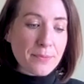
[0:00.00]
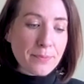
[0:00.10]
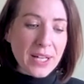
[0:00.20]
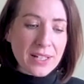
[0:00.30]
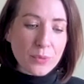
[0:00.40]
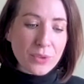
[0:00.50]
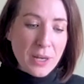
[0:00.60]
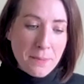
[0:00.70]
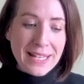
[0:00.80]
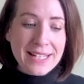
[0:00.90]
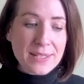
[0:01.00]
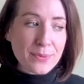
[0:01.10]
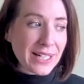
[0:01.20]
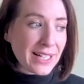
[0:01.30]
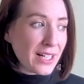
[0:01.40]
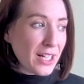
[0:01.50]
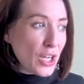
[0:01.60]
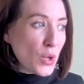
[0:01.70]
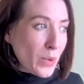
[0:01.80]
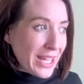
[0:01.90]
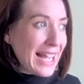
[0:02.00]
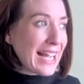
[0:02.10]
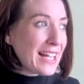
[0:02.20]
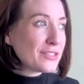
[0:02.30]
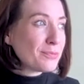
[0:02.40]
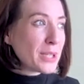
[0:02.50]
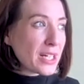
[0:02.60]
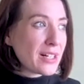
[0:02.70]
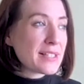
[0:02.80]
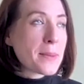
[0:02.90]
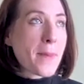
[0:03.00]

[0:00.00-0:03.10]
But we're at a place where we have birds,